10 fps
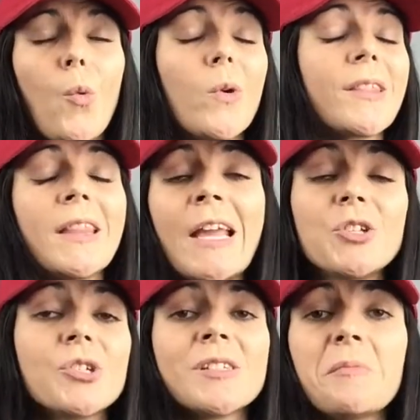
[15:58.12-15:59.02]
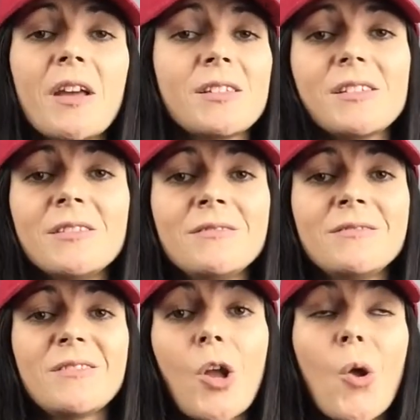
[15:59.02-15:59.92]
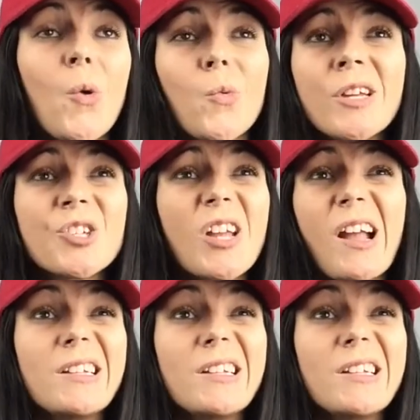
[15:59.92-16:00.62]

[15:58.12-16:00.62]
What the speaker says: with nature's medicine, which